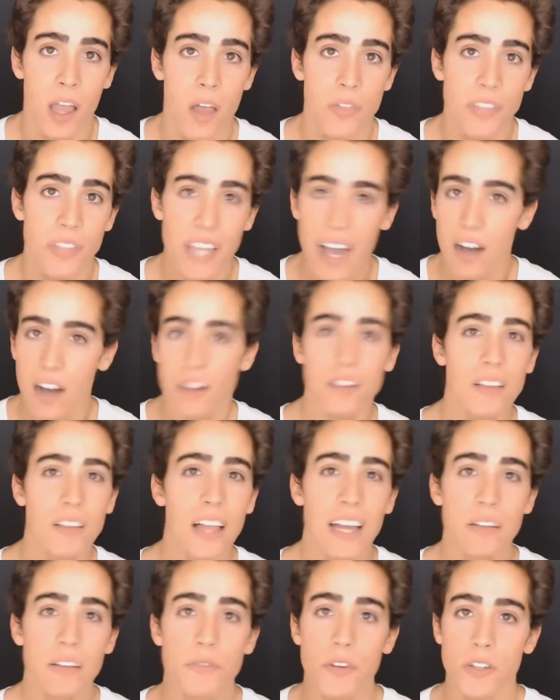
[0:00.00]
The
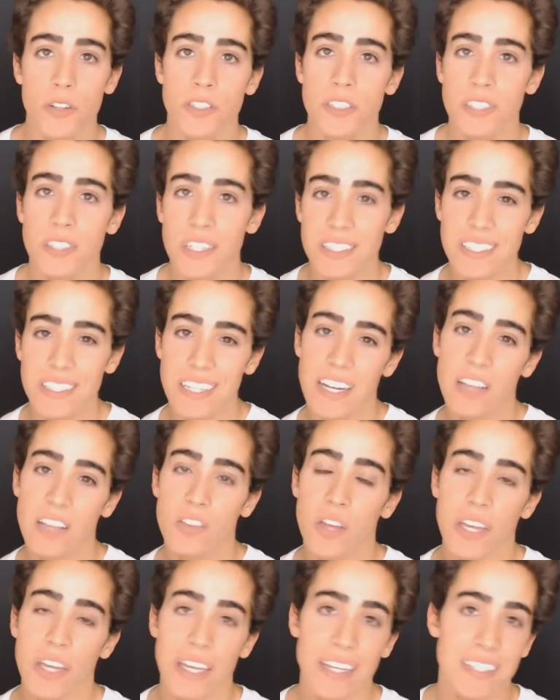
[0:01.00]
alkaline versus acidic
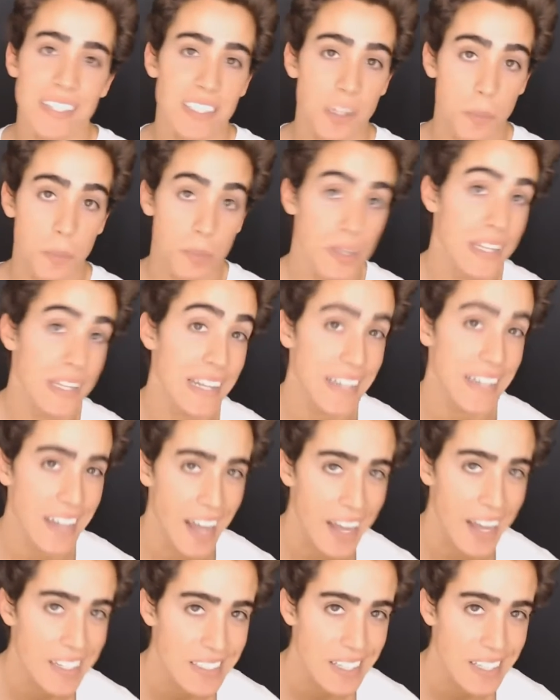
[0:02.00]
thing is complete
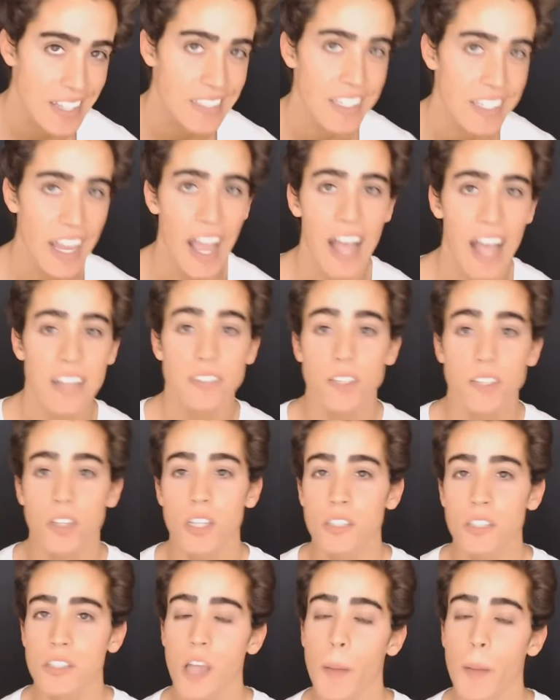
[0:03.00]
nonsense, as
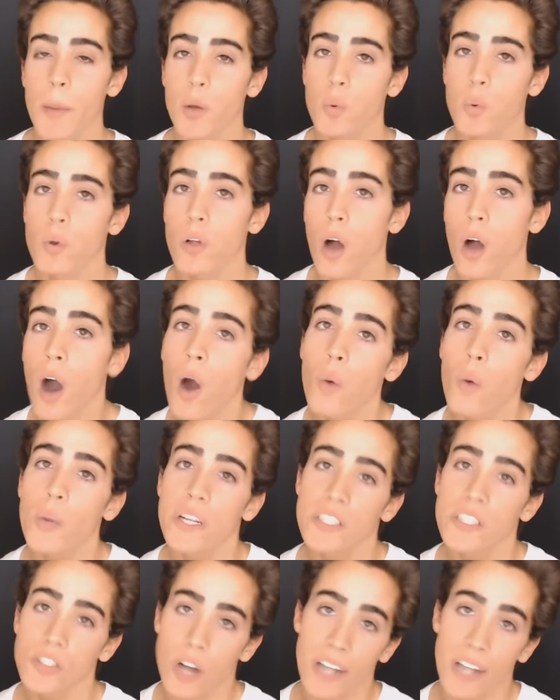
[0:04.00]
the stomach will
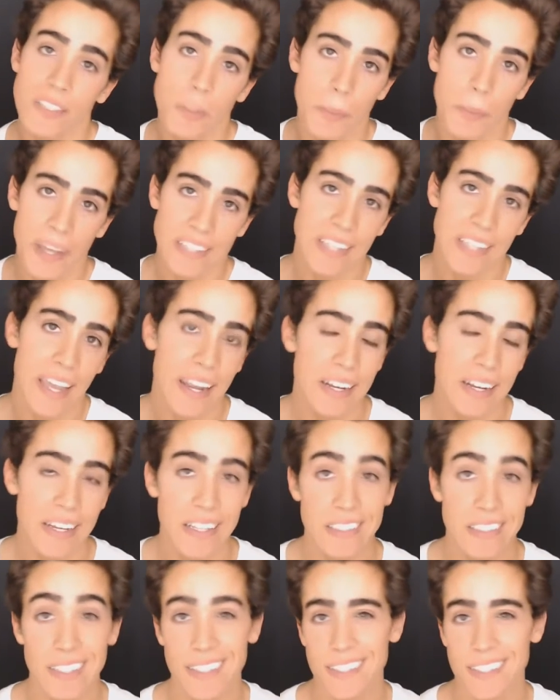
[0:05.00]
always try to maintain
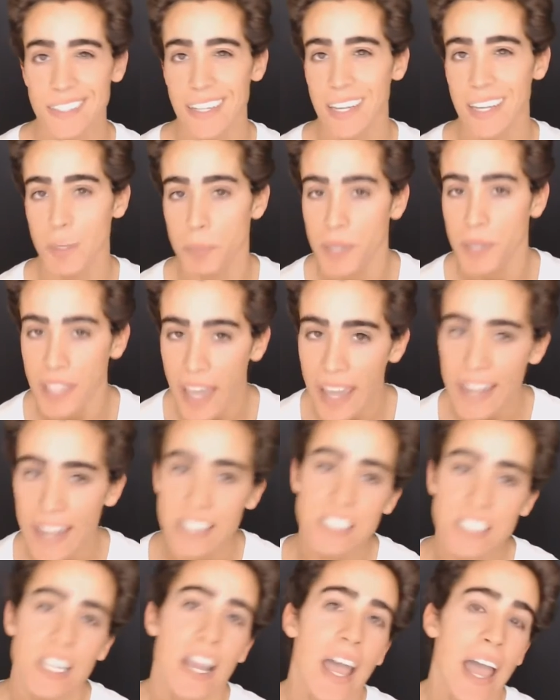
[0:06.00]
its acidic
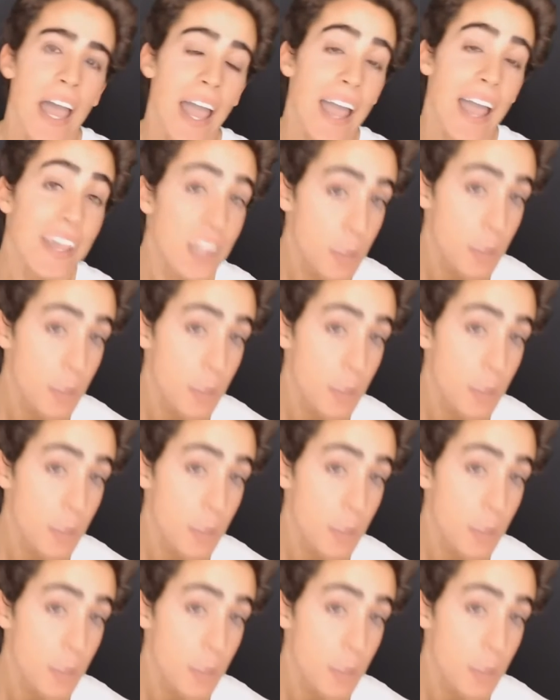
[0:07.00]
pH and the